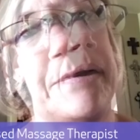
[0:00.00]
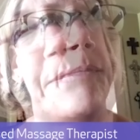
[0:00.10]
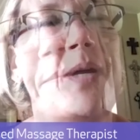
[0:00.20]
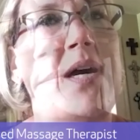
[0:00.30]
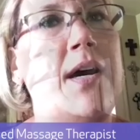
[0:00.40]

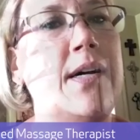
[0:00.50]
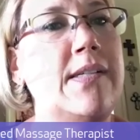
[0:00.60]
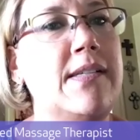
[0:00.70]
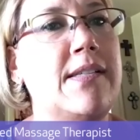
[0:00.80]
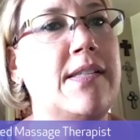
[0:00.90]

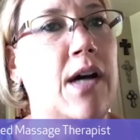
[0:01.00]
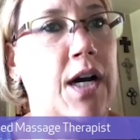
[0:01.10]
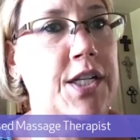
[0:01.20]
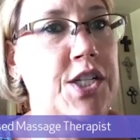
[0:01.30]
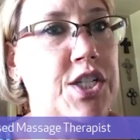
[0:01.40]
Because
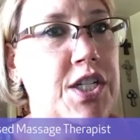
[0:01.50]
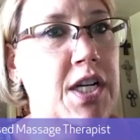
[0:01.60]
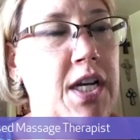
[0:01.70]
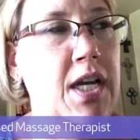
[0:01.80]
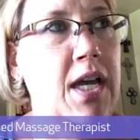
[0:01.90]
touch
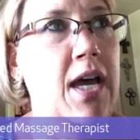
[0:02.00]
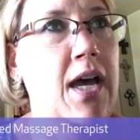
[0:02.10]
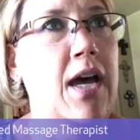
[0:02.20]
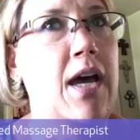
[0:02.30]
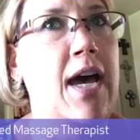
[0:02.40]

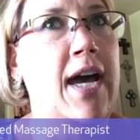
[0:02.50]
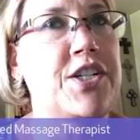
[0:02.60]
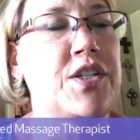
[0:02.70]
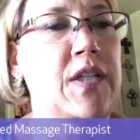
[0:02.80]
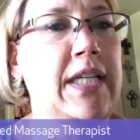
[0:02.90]

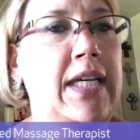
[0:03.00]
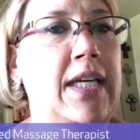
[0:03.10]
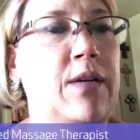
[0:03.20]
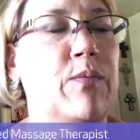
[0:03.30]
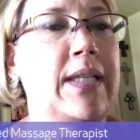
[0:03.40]

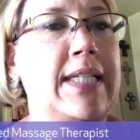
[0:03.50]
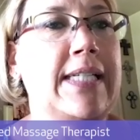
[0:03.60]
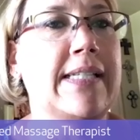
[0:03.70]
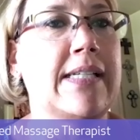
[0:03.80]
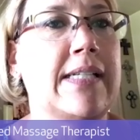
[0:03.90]
actually
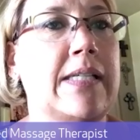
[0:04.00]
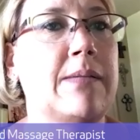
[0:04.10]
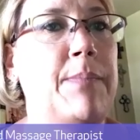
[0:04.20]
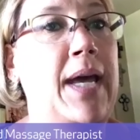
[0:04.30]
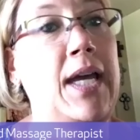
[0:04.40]

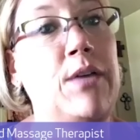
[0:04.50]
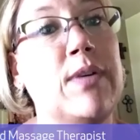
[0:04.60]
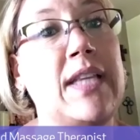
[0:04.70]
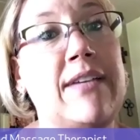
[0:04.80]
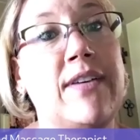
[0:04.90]
releases pain
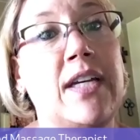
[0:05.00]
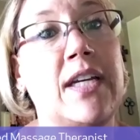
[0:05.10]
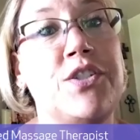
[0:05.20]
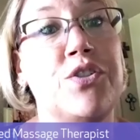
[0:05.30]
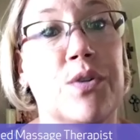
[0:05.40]
relieving
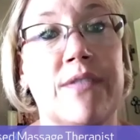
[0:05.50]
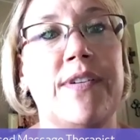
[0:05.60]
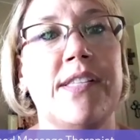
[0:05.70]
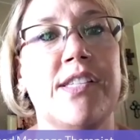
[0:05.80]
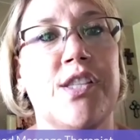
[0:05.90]

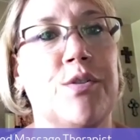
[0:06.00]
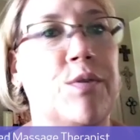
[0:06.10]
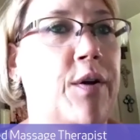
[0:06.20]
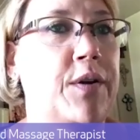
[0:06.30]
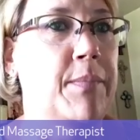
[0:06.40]
endorphins
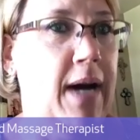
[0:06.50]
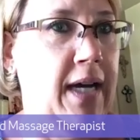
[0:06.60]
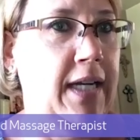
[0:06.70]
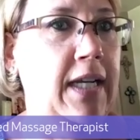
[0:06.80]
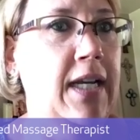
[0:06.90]
throughout your
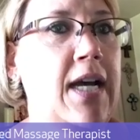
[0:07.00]
body.